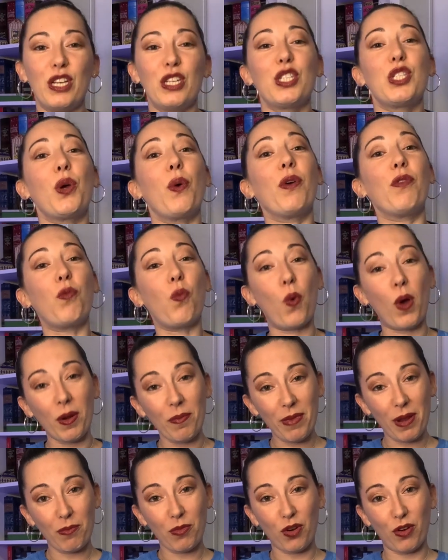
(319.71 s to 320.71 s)
So if one
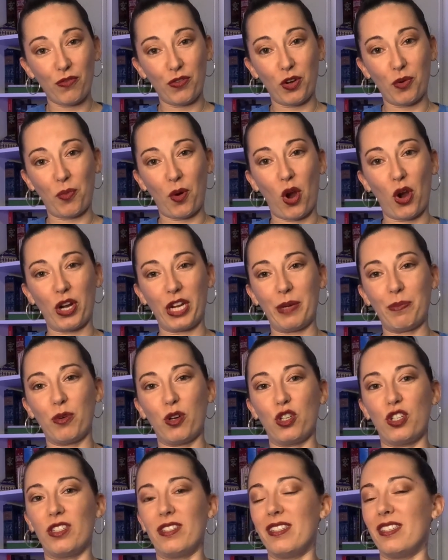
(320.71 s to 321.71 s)
member of your party
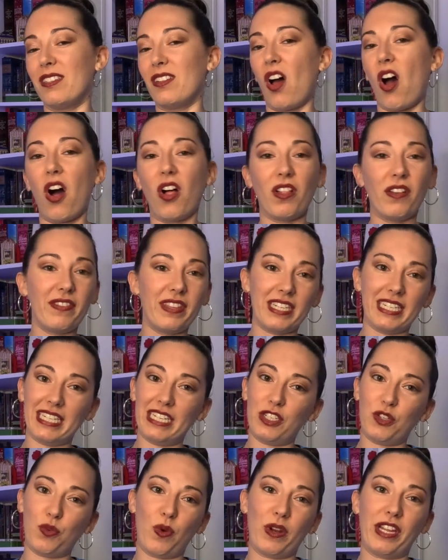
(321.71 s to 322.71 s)
purchases all of the
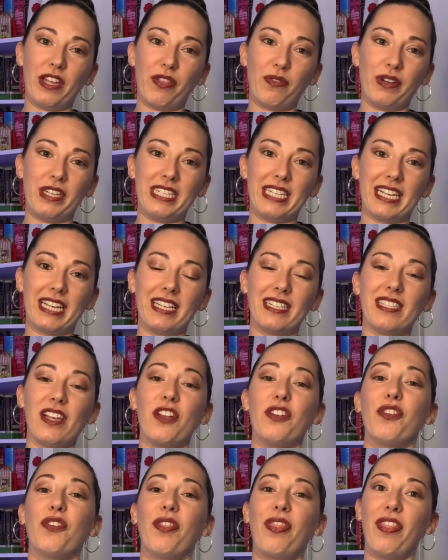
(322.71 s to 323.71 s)
D23 tickets
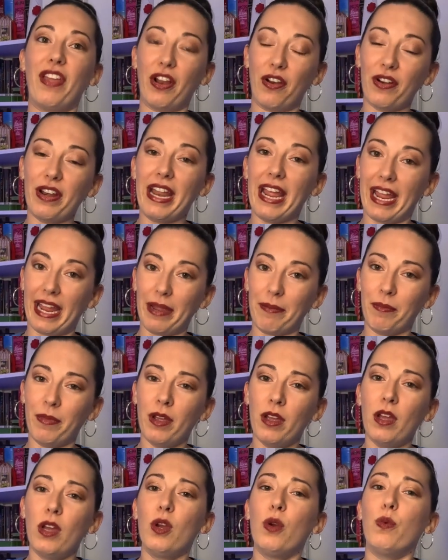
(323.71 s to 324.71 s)
under their name,
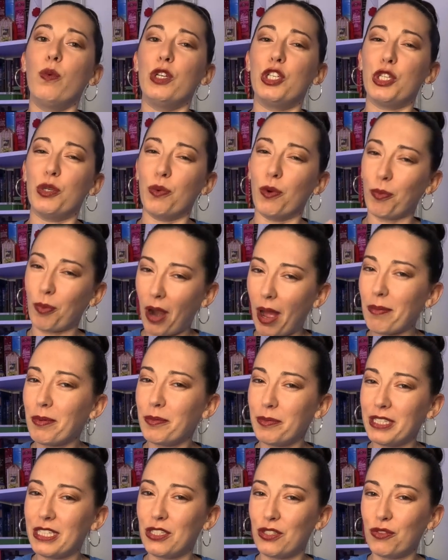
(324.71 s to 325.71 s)
which you will
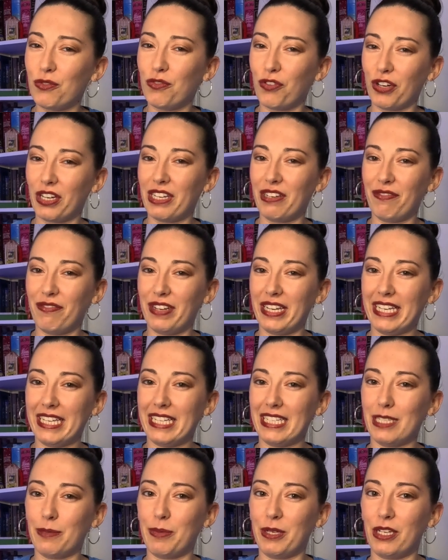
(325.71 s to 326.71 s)
probably do for
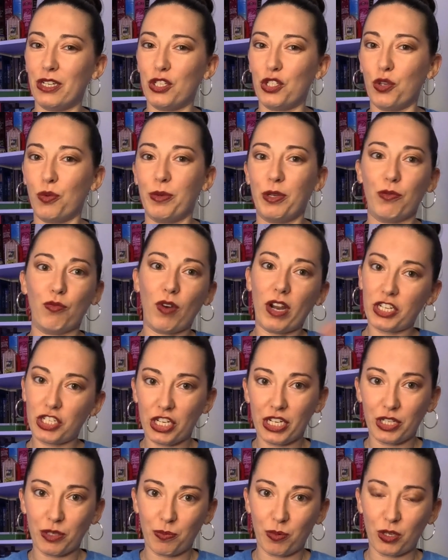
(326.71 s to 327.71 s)
convenience because you'll be
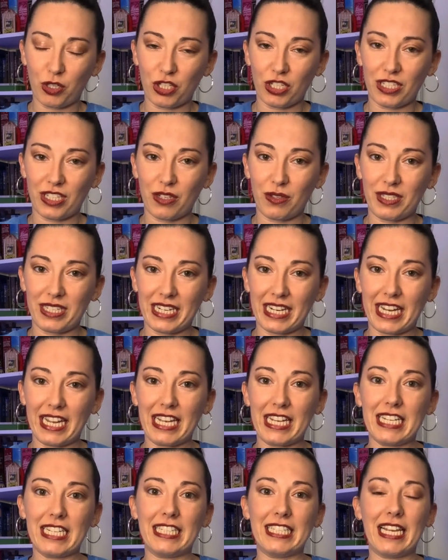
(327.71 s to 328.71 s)
rushing to purchase those
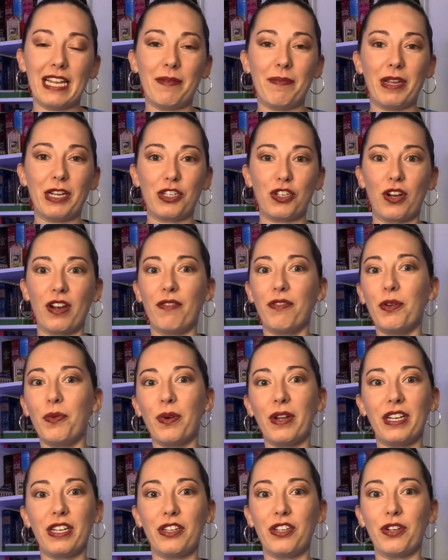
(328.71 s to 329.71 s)
tickets and make sure
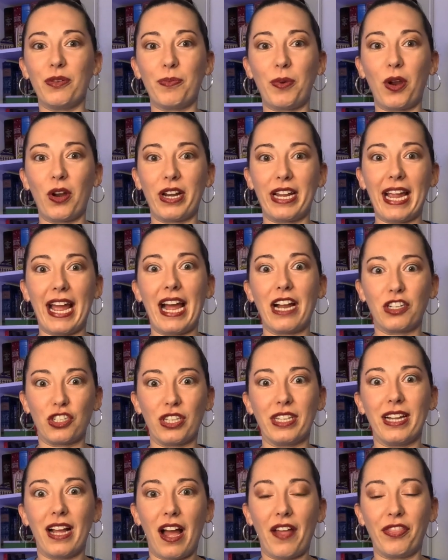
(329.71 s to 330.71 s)
everyone in your party
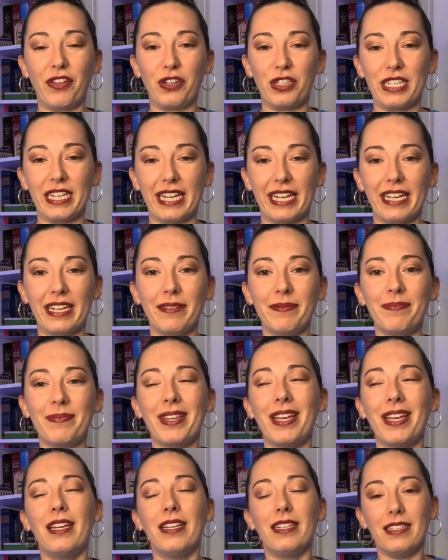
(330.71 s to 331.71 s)
actually got their ticket.
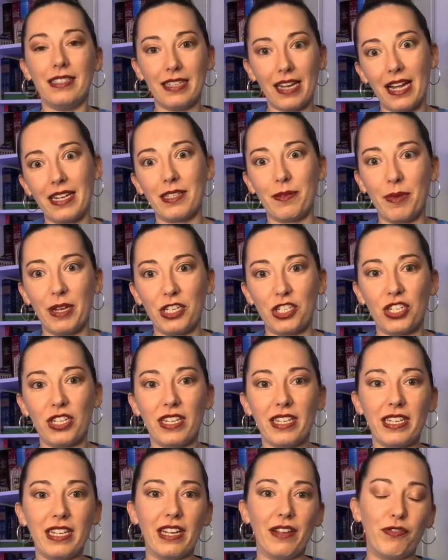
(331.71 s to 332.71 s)
Not to
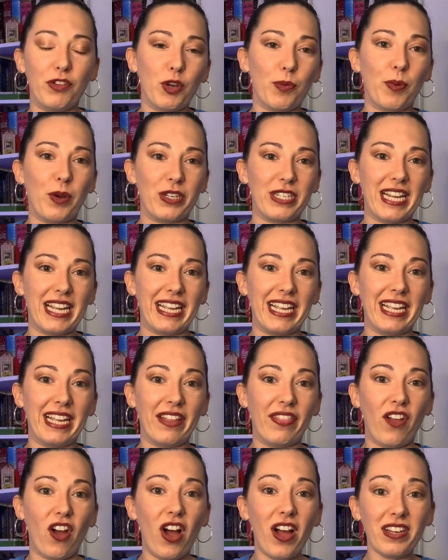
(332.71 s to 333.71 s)
mention, if you're partaking
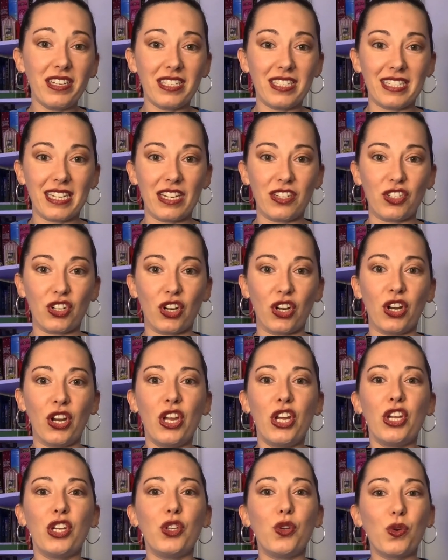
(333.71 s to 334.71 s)
in the Honda Center,
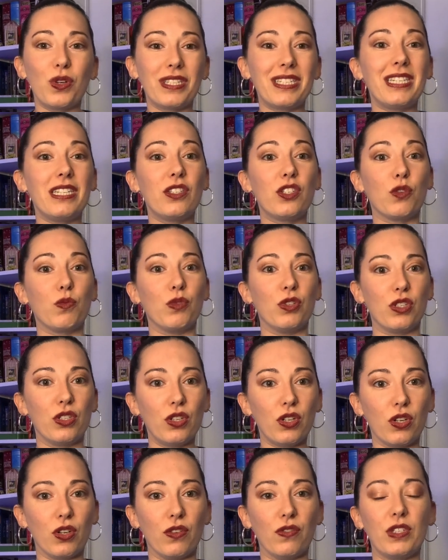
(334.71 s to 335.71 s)
your seats are
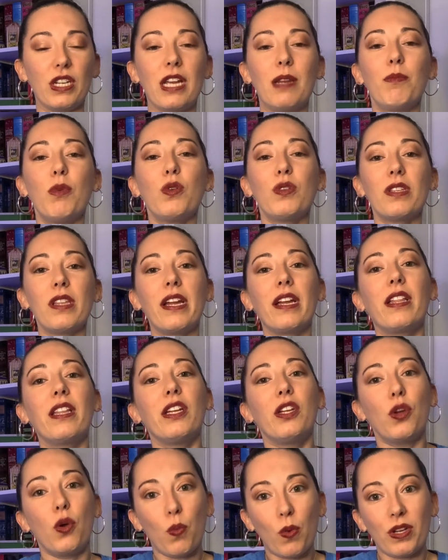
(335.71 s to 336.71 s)
reserved and most
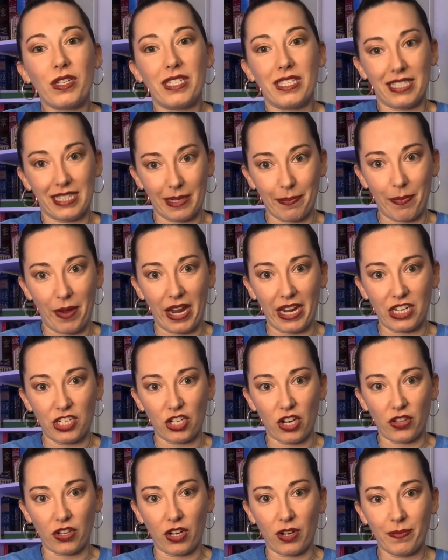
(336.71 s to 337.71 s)
likely you'll want to sit by
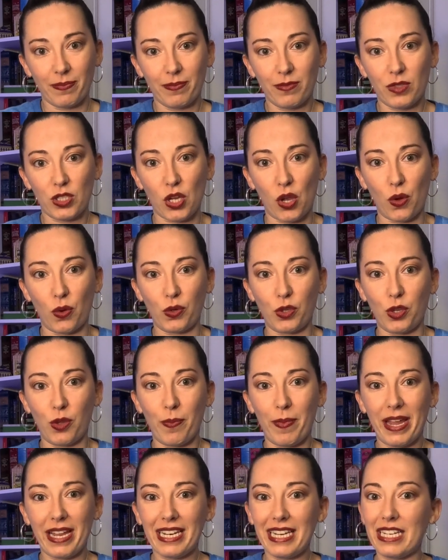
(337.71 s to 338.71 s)
each other. So you
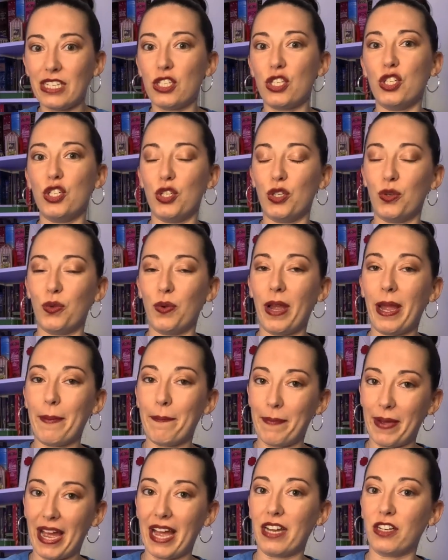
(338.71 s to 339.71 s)
may need to do a
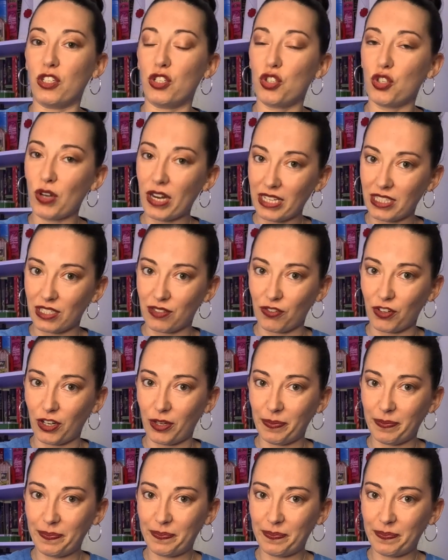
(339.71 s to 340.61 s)
badge transfer.